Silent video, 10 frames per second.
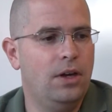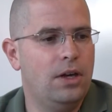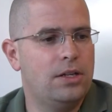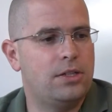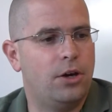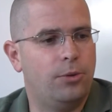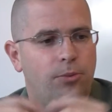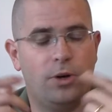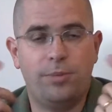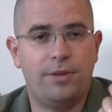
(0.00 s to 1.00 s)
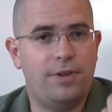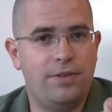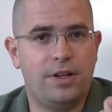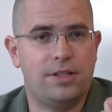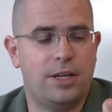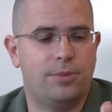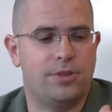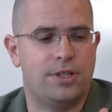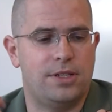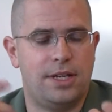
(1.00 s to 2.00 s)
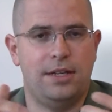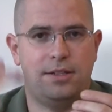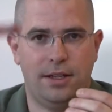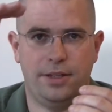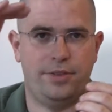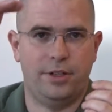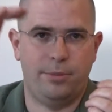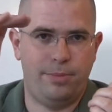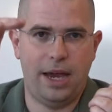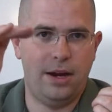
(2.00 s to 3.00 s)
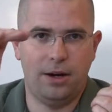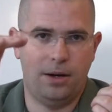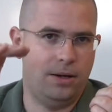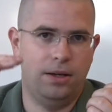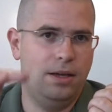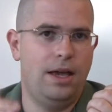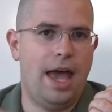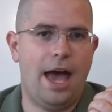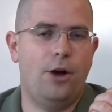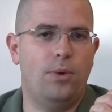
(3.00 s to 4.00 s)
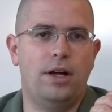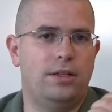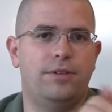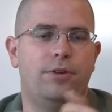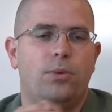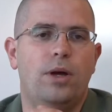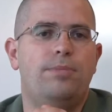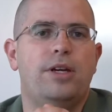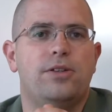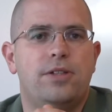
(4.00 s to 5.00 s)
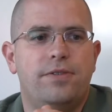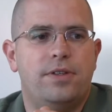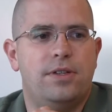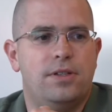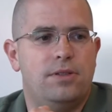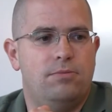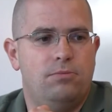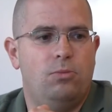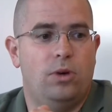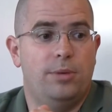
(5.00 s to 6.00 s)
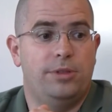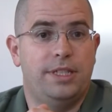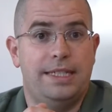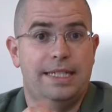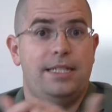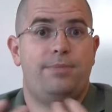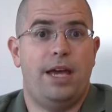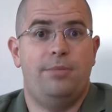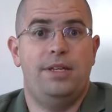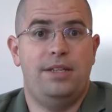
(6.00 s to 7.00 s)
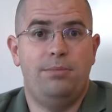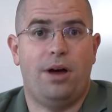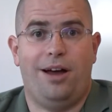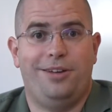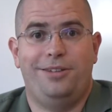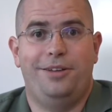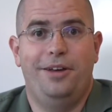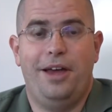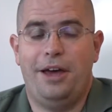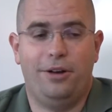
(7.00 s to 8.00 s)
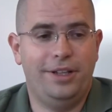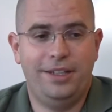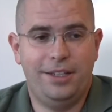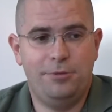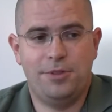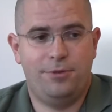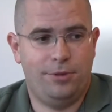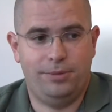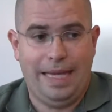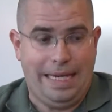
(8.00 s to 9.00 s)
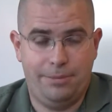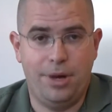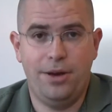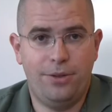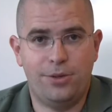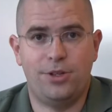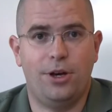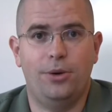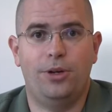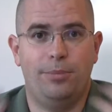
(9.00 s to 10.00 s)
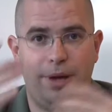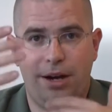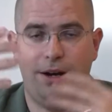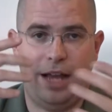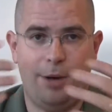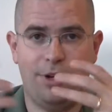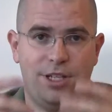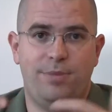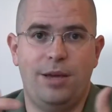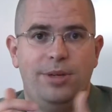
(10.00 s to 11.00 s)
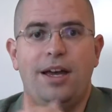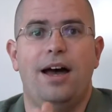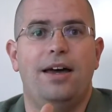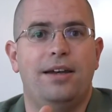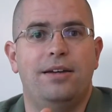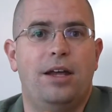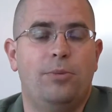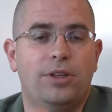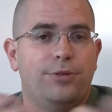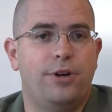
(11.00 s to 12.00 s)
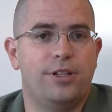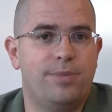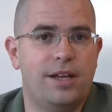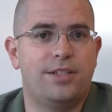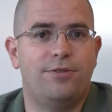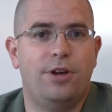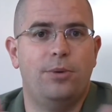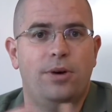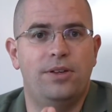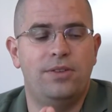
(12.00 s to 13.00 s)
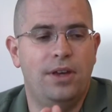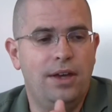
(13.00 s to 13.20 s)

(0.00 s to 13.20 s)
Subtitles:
So one of my favorite examples is Danny Sullivan compared how well different webmail services were able to de-spam his inbox. And all he did was, for like a month or so, compared how much spam he got and what the false positive rate was.